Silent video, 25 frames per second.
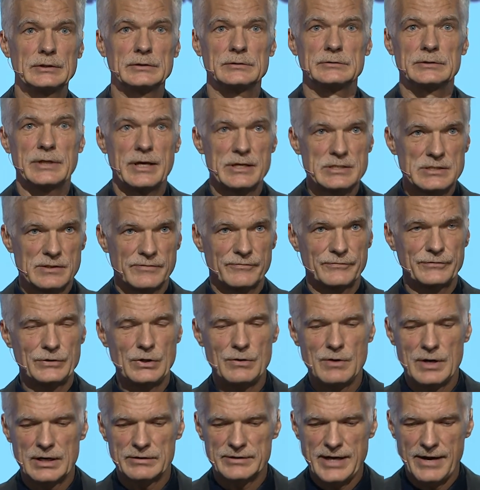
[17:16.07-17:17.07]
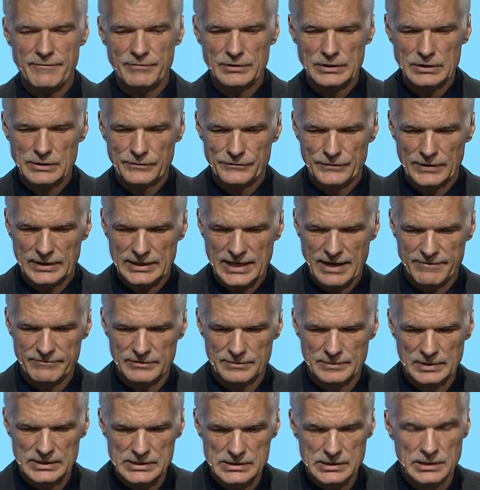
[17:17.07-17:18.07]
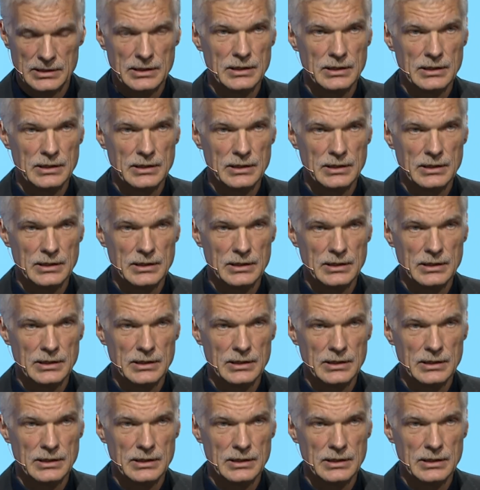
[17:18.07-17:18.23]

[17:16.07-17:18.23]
There's fewer revenue for governments.